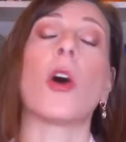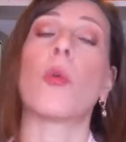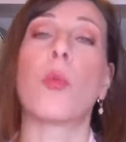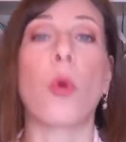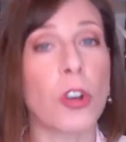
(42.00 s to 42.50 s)

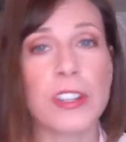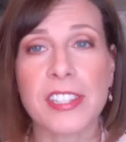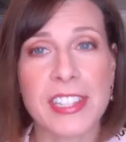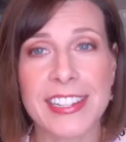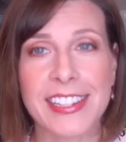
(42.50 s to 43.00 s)
award
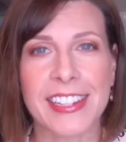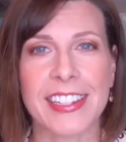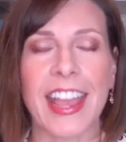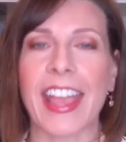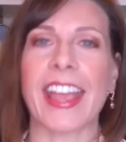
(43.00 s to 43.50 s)

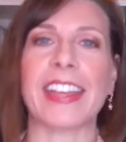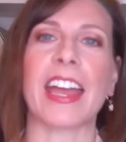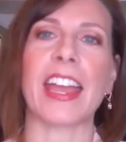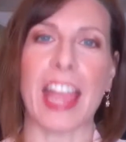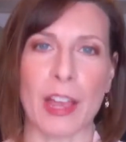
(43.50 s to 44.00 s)
season, and
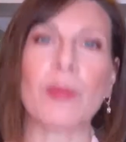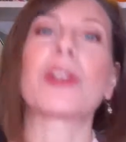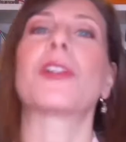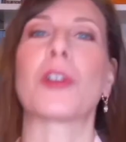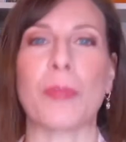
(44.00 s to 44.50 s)
I am
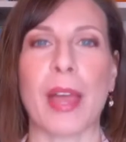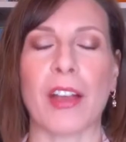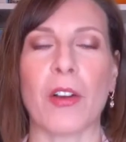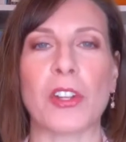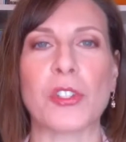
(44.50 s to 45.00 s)
going to look
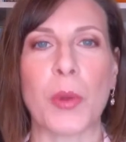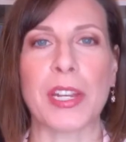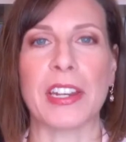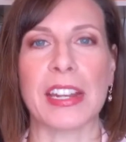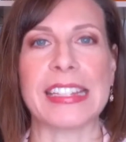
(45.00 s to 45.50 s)
back on
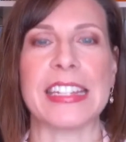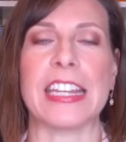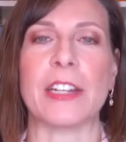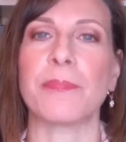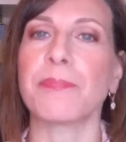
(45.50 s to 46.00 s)

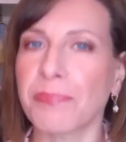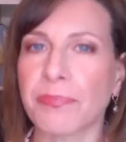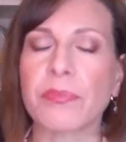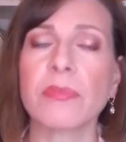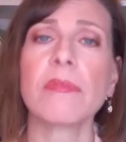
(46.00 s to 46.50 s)
2019
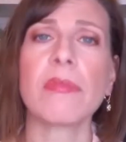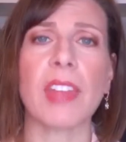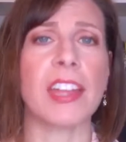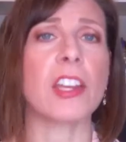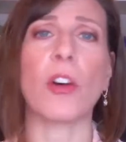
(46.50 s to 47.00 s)

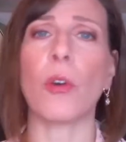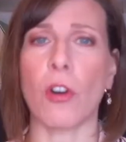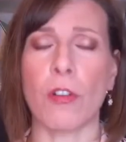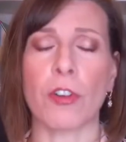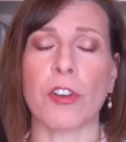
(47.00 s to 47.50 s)
and go
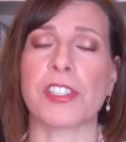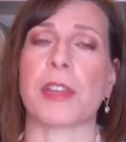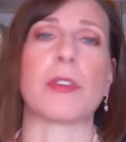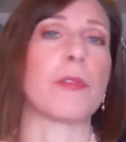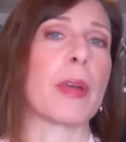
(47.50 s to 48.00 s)
over
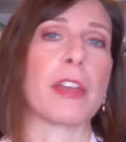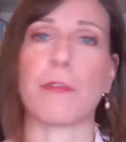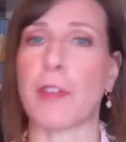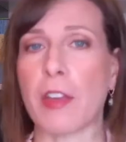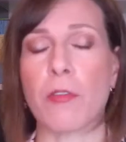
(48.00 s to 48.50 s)
some of my
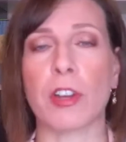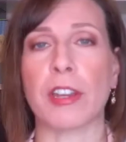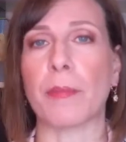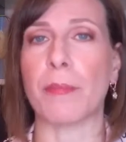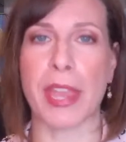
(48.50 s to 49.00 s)

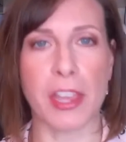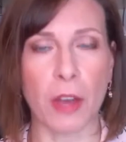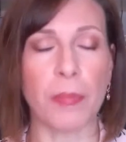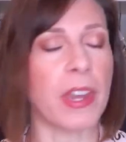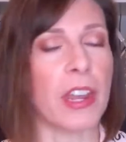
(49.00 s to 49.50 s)
favorite
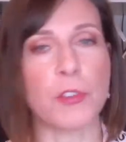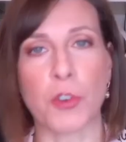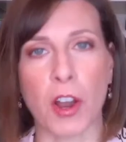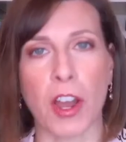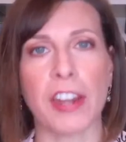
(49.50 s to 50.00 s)
makeup that I've
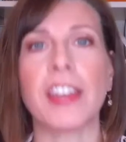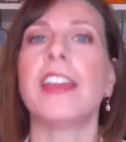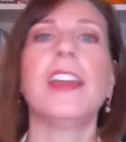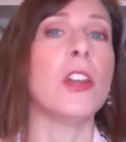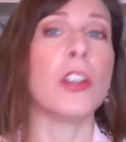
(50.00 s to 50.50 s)
tried
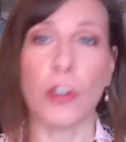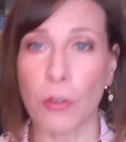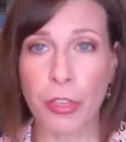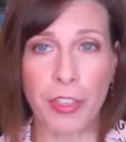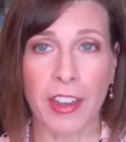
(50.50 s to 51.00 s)

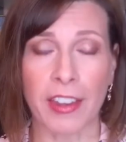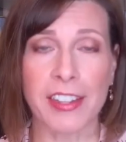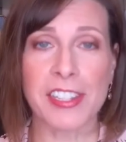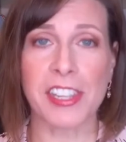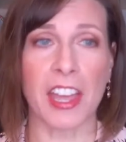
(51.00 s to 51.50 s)
new
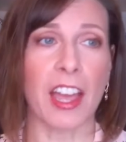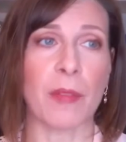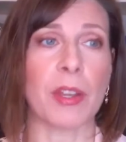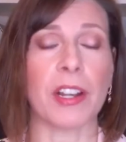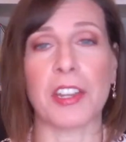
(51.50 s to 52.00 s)
things.
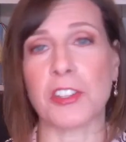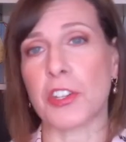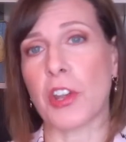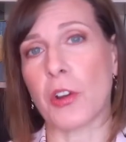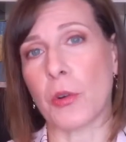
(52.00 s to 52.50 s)
I'm going to let
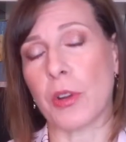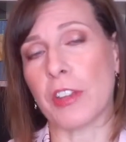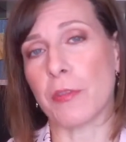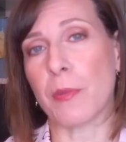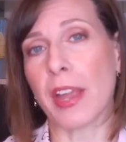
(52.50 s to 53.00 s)
you know
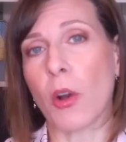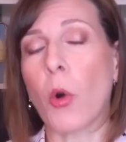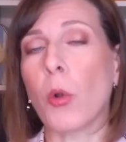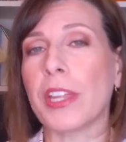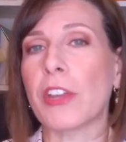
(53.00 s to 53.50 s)
if my
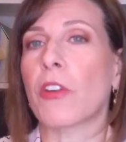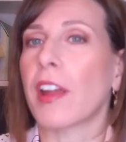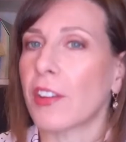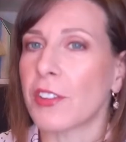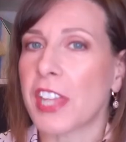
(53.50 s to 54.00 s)
holy
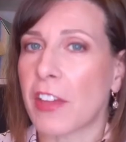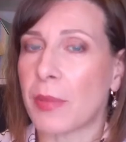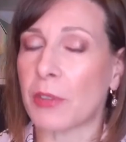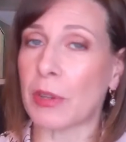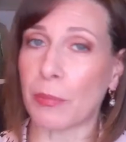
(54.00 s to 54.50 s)
grails have
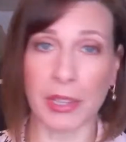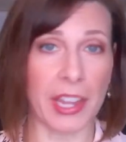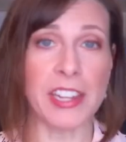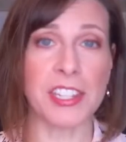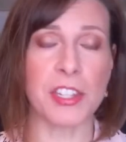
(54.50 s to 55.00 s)
been
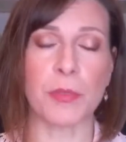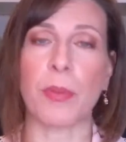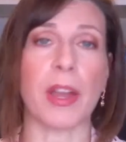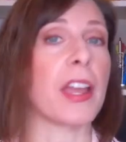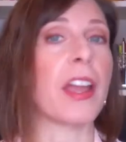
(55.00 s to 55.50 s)
replaced
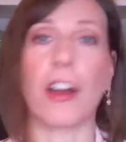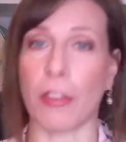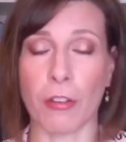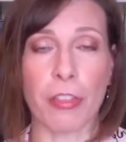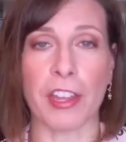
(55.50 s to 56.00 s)
by
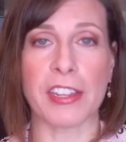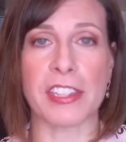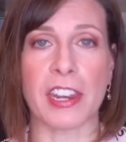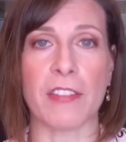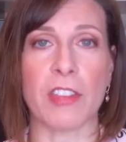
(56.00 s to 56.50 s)
other things
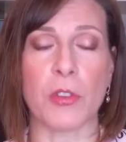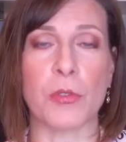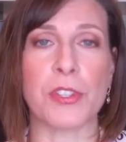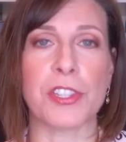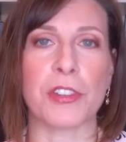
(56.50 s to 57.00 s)
that I've
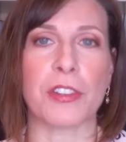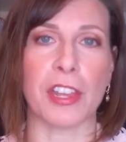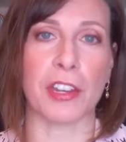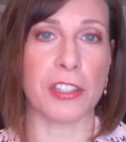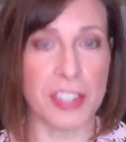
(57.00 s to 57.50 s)
used
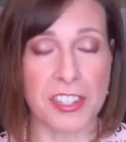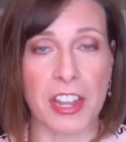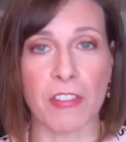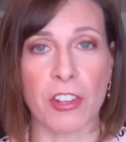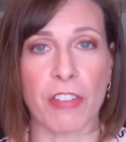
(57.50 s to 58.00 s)
and
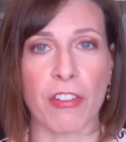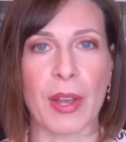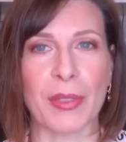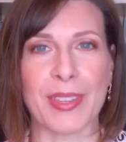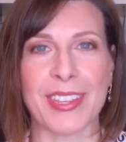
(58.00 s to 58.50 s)
discovered
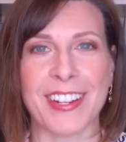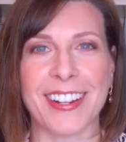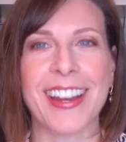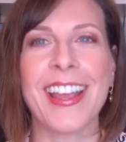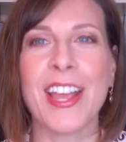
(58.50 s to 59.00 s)
throughout the
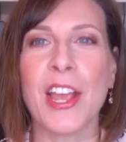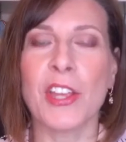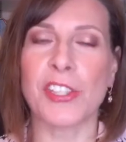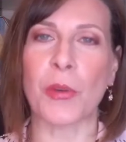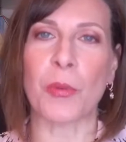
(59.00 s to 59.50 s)
year.
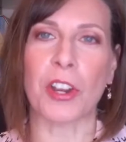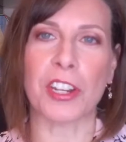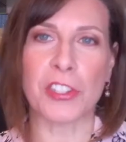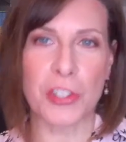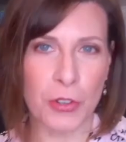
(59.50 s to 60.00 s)
So we're going
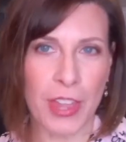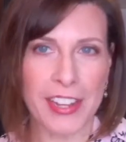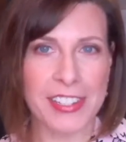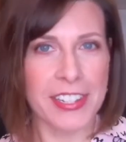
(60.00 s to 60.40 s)
to do that